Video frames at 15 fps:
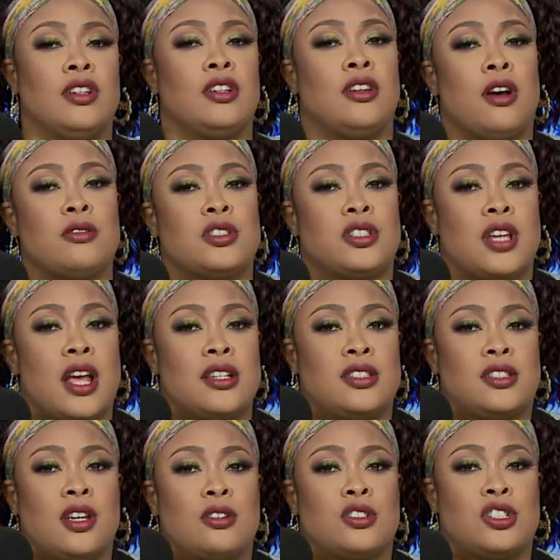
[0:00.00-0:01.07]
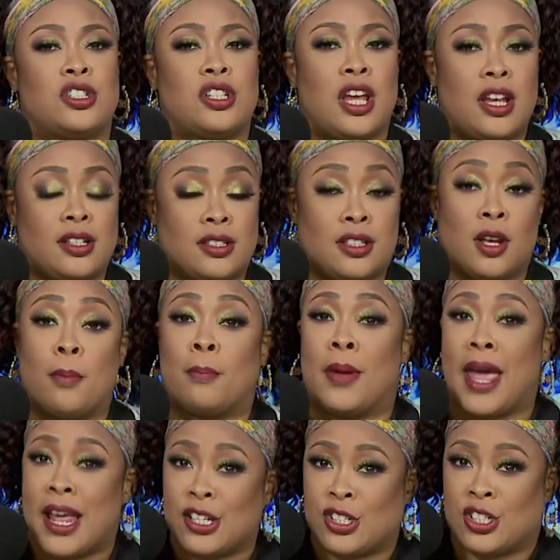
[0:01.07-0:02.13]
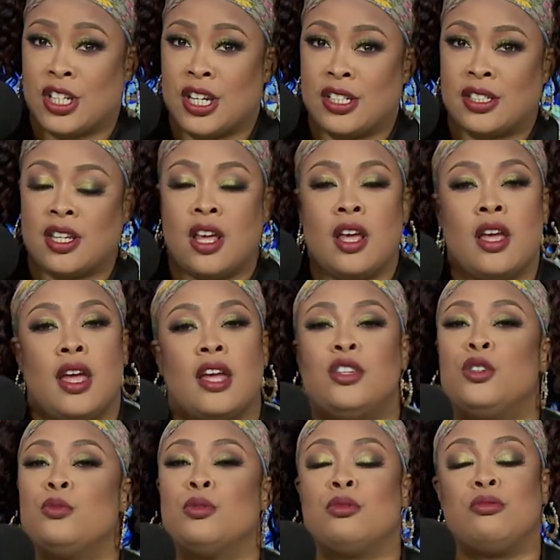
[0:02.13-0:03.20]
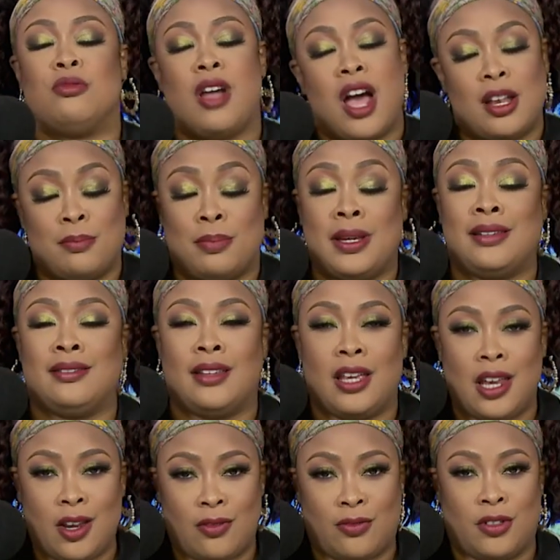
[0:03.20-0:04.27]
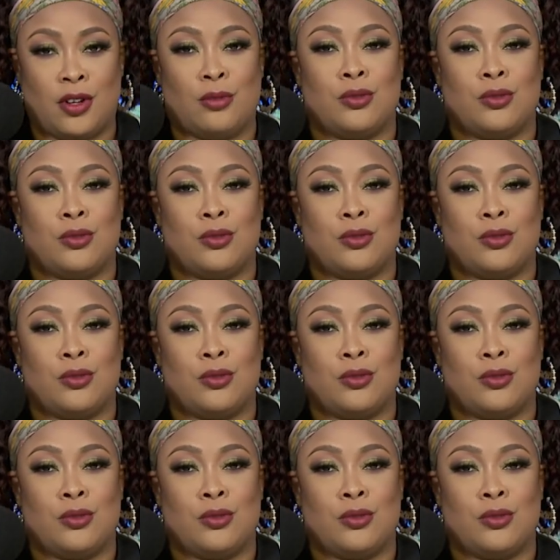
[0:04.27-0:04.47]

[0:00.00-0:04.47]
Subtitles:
adults change their sheets, their bed sheets, and you will not believe the